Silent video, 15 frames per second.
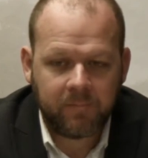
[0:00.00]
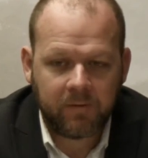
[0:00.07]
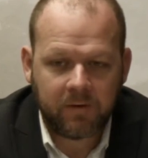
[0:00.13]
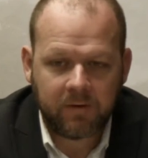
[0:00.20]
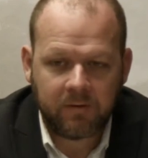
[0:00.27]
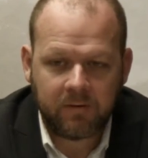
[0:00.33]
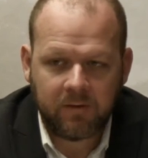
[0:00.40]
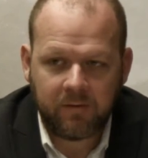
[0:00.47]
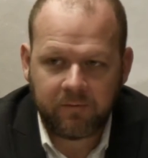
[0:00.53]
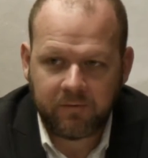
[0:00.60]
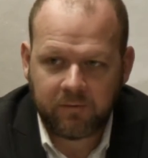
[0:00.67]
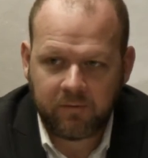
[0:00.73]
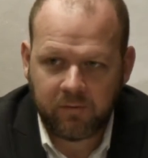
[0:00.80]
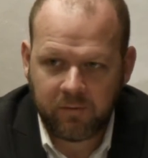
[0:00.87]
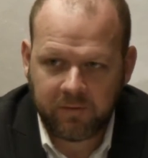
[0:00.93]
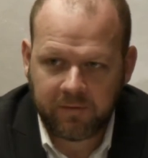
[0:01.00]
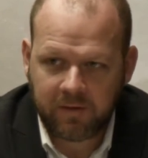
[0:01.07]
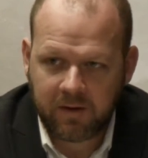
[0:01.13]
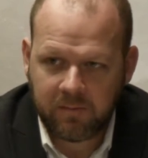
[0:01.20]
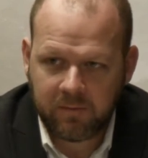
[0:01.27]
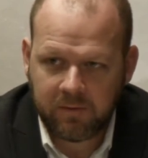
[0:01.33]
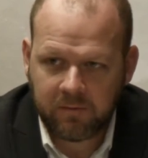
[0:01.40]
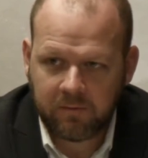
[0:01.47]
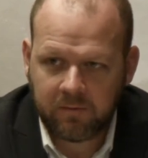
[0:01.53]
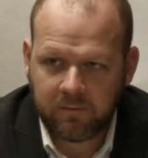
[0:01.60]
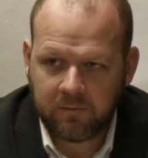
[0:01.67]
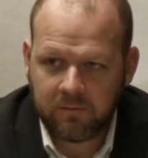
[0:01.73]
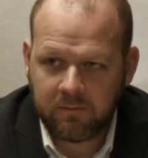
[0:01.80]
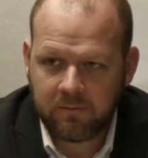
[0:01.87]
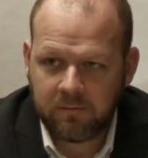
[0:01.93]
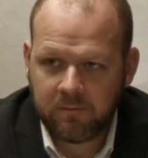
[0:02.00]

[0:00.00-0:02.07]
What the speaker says: All right, you have 2 assignments.